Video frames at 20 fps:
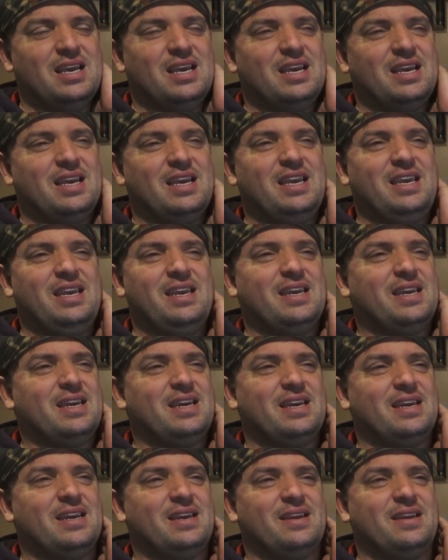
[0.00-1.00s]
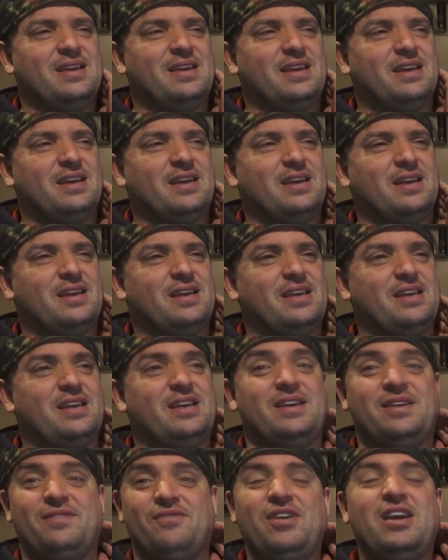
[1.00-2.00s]
he
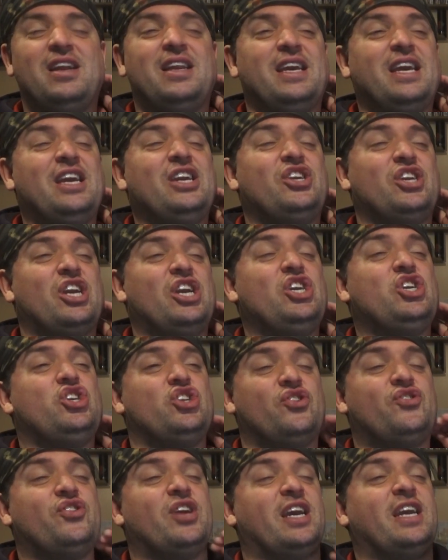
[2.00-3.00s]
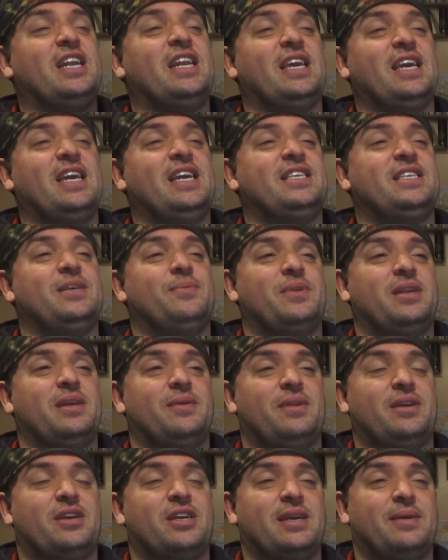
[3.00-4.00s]
he should have taken it easy when
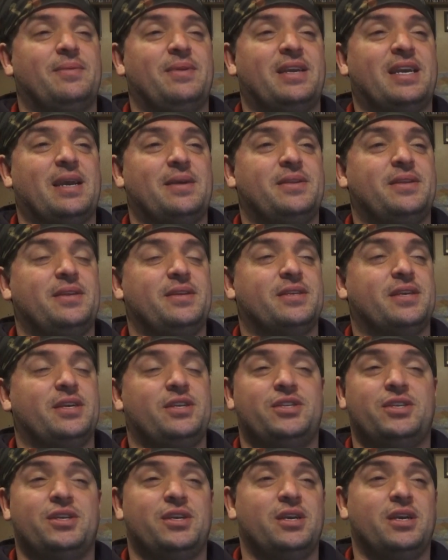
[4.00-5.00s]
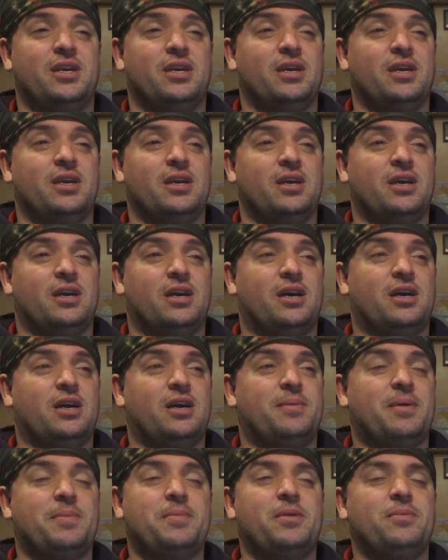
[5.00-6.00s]
it came to his age.
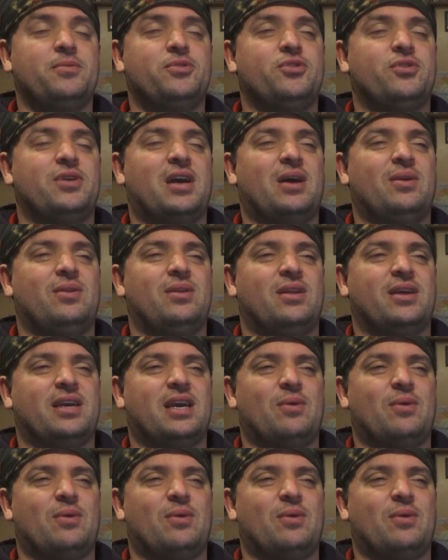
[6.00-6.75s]
I'm not sure how that